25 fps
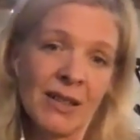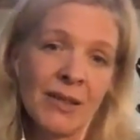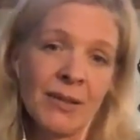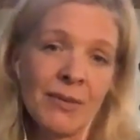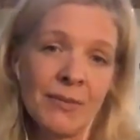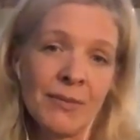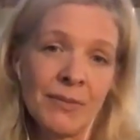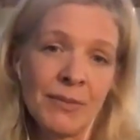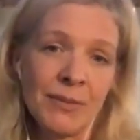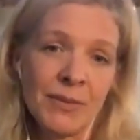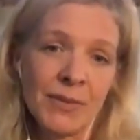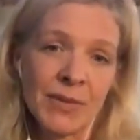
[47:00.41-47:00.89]

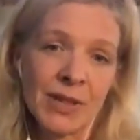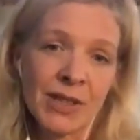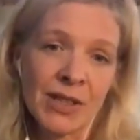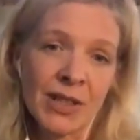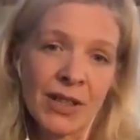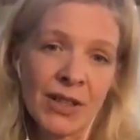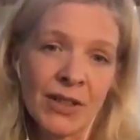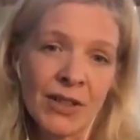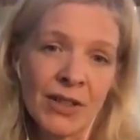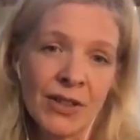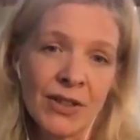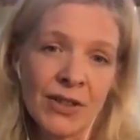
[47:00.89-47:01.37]
Um,
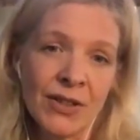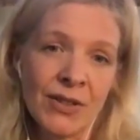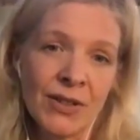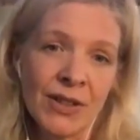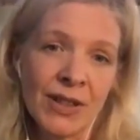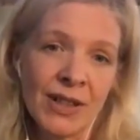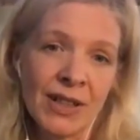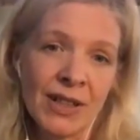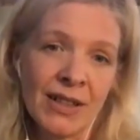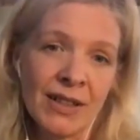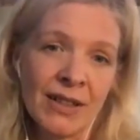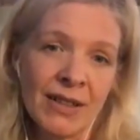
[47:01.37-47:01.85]
so,
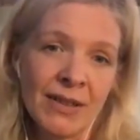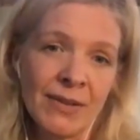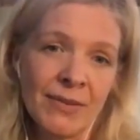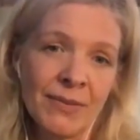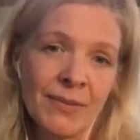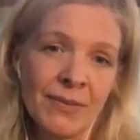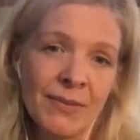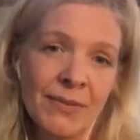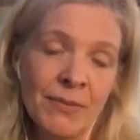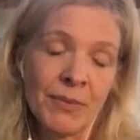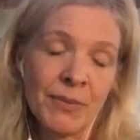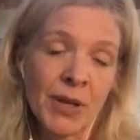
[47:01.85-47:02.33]

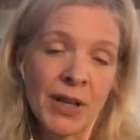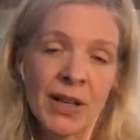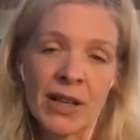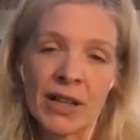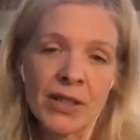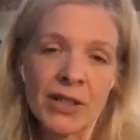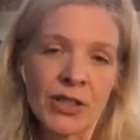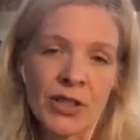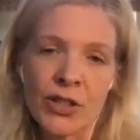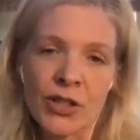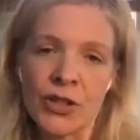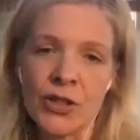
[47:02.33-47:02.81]
um, I
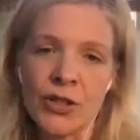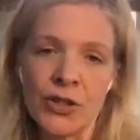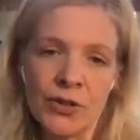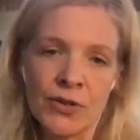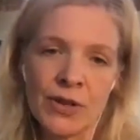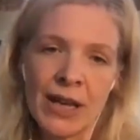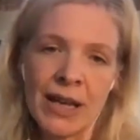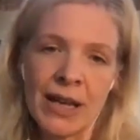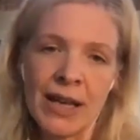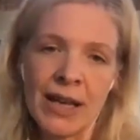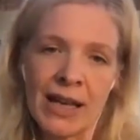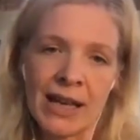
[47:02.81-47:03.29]
do,
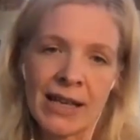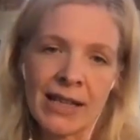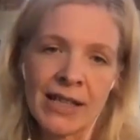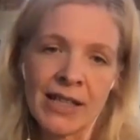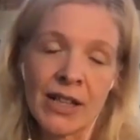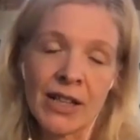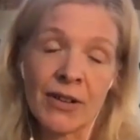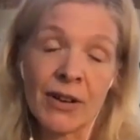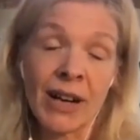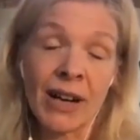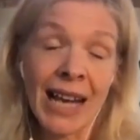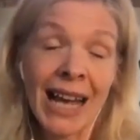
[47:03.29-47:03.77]
eh, eh,
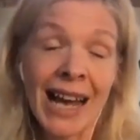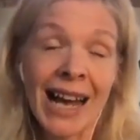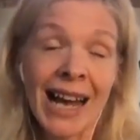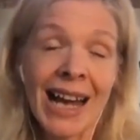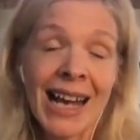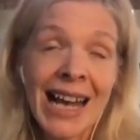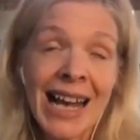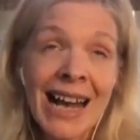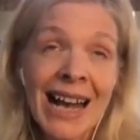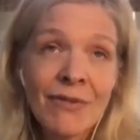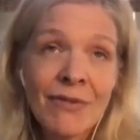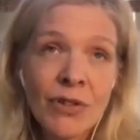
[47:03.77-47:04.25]
you know, I, I
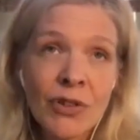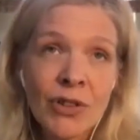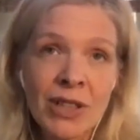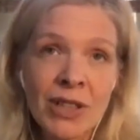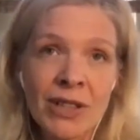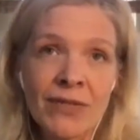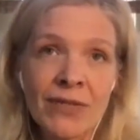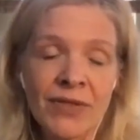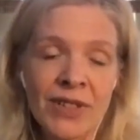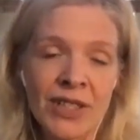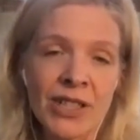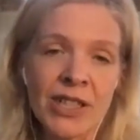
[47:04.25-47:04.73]
have oily
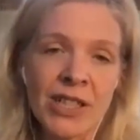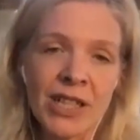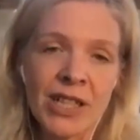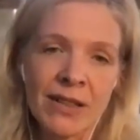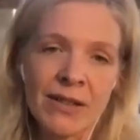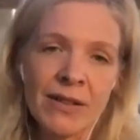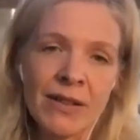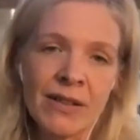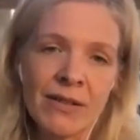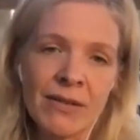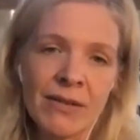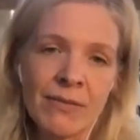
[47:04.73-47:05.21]
fish
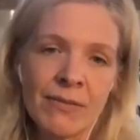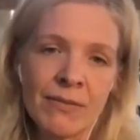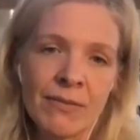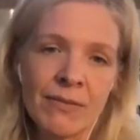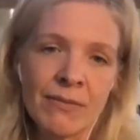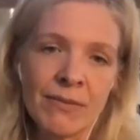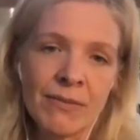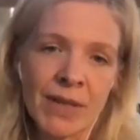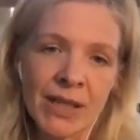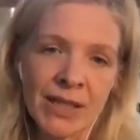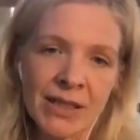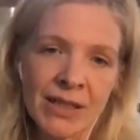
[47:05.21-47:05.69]
in
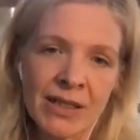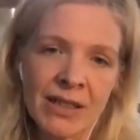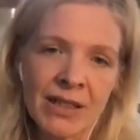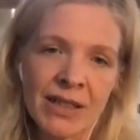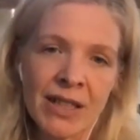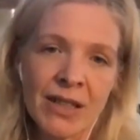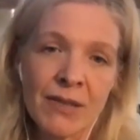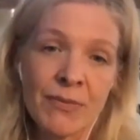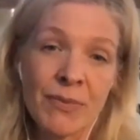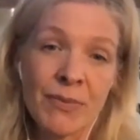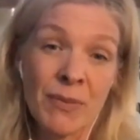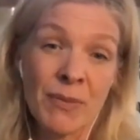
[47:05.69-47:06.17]
my
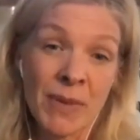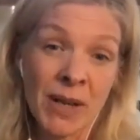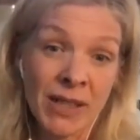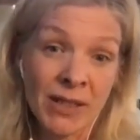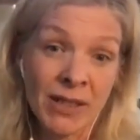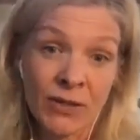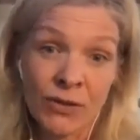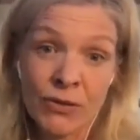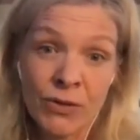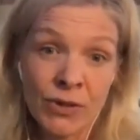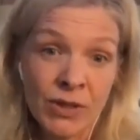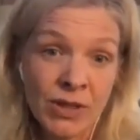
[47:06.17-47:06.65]
diet, but my
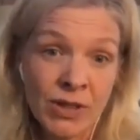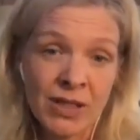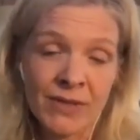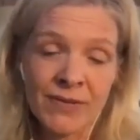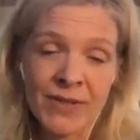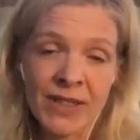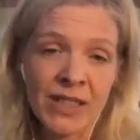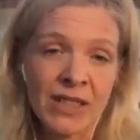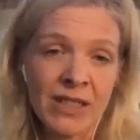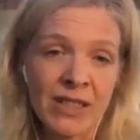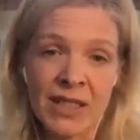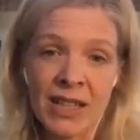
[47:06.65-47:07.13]
daughter's
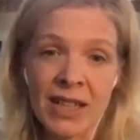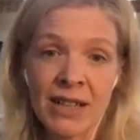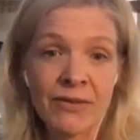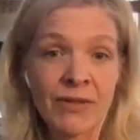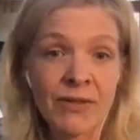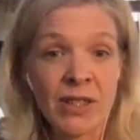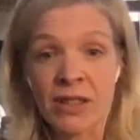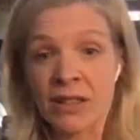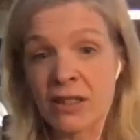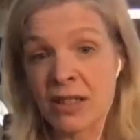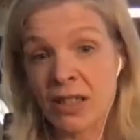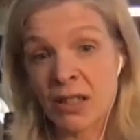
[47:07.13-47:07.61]

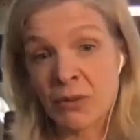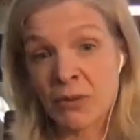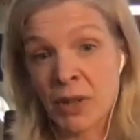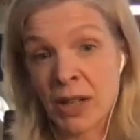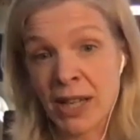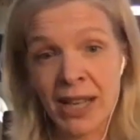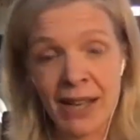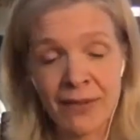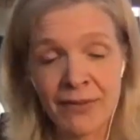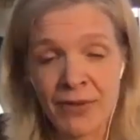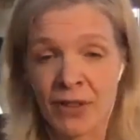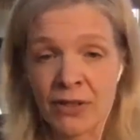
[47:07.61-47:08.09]
vegetarian, so I
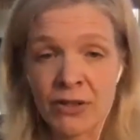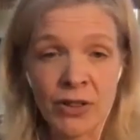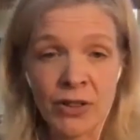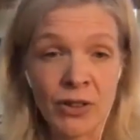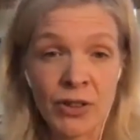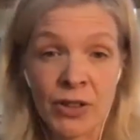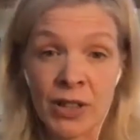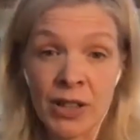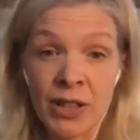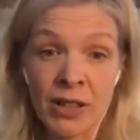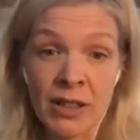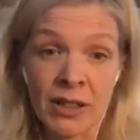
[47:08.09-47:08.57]
have her
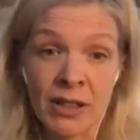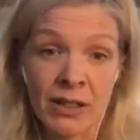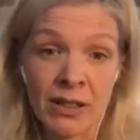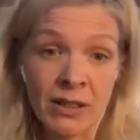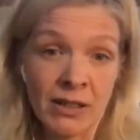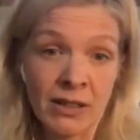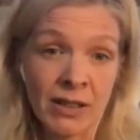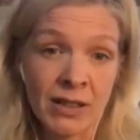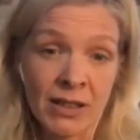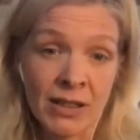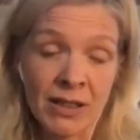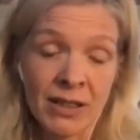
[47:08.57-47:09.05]
on,
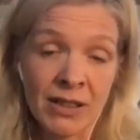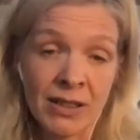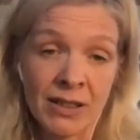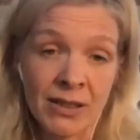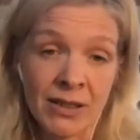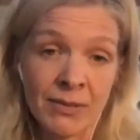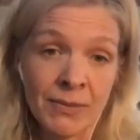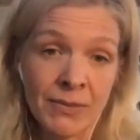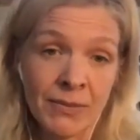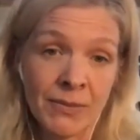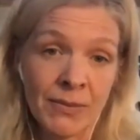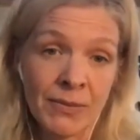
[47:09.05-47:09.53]
uh,
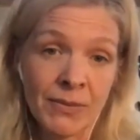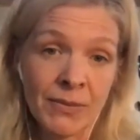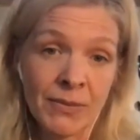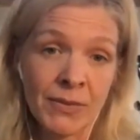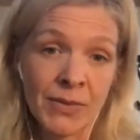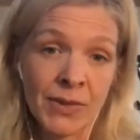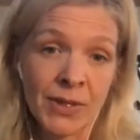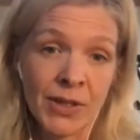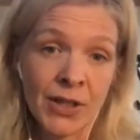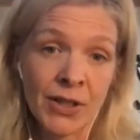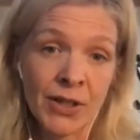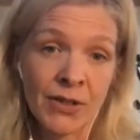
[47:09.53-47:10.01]
um,
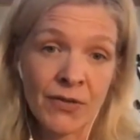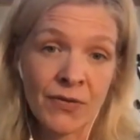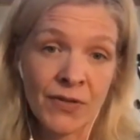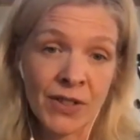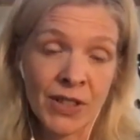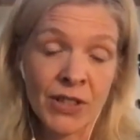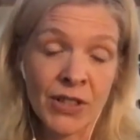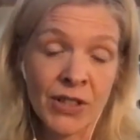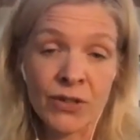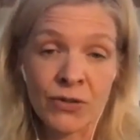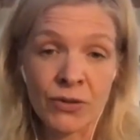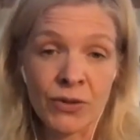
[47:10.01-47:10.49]
you know, a
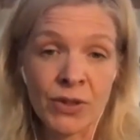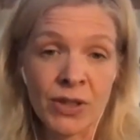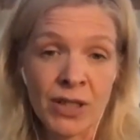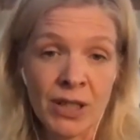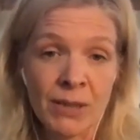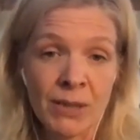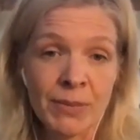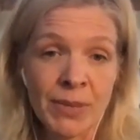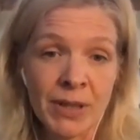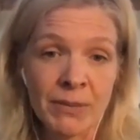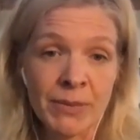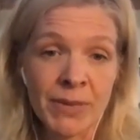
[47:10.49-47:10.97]
fish oil
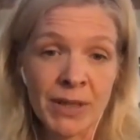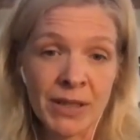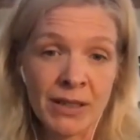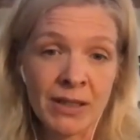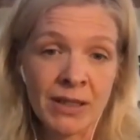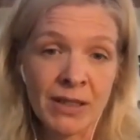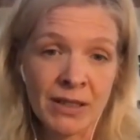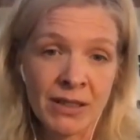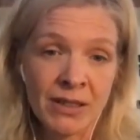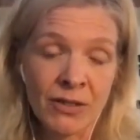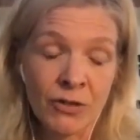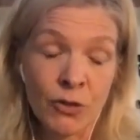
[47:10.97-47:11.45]
supplement
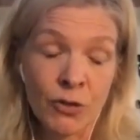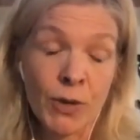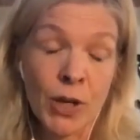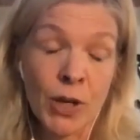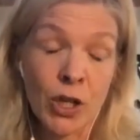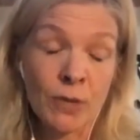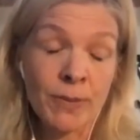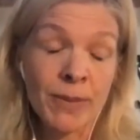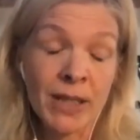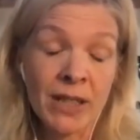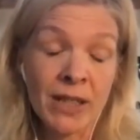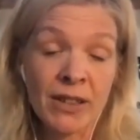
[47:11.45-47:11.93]
or yeah.
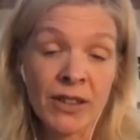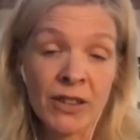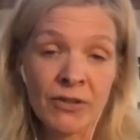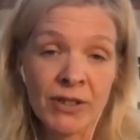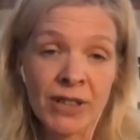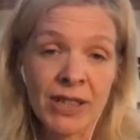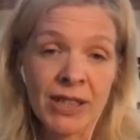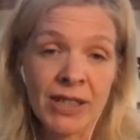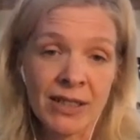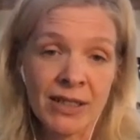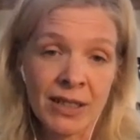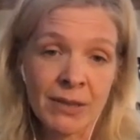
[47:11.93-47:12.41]
omega
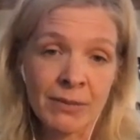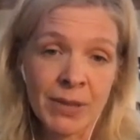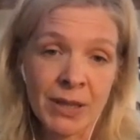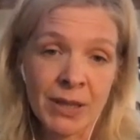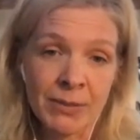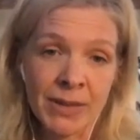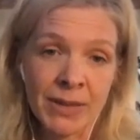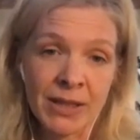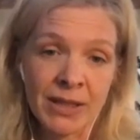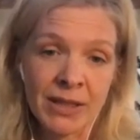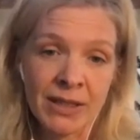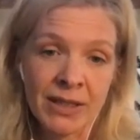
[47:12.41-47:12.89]
three
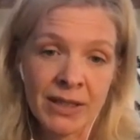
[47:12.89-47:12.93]
supplement.